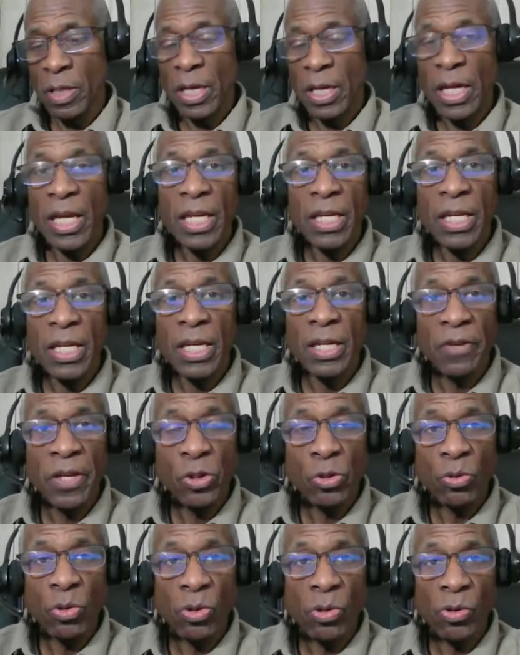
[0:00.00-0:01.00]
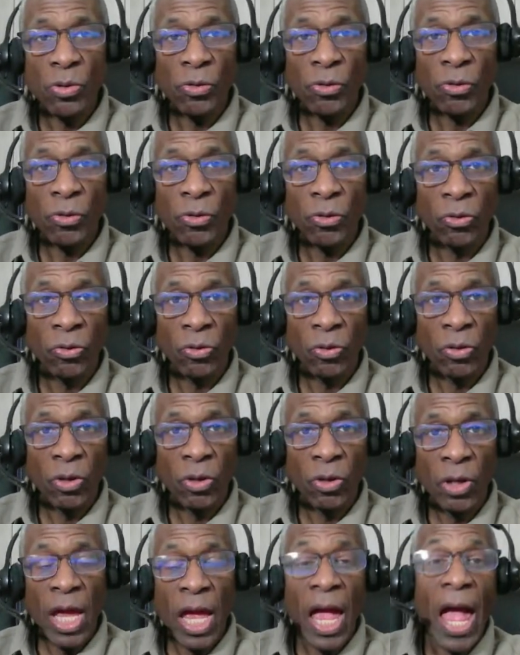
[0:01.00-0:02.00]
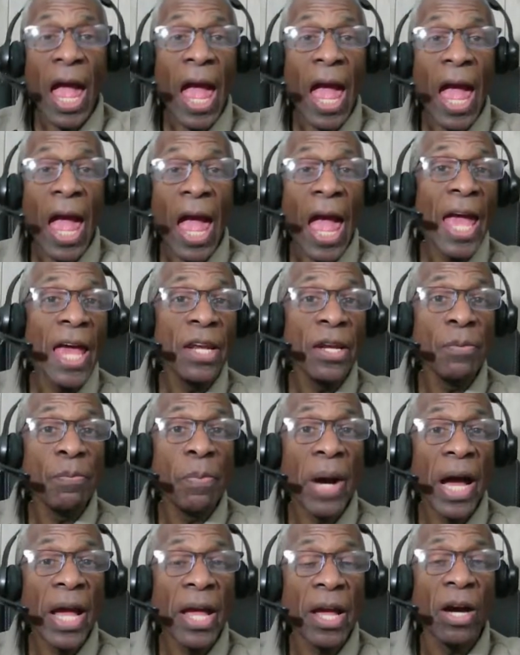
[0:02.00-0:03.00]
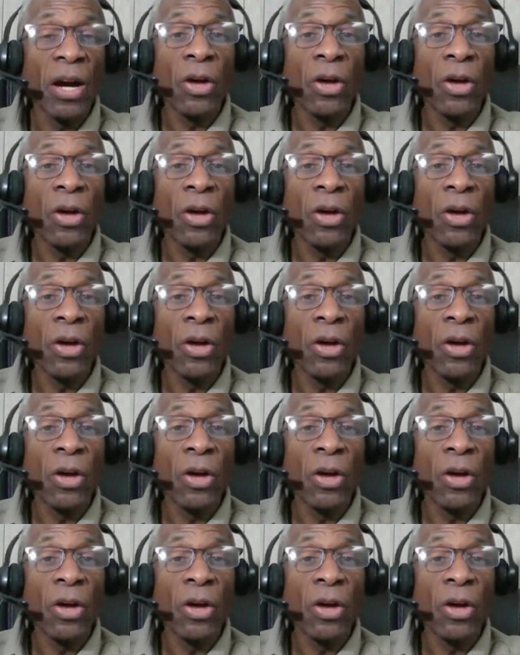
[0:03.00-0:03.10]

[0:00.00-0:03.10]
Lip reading: individuals and by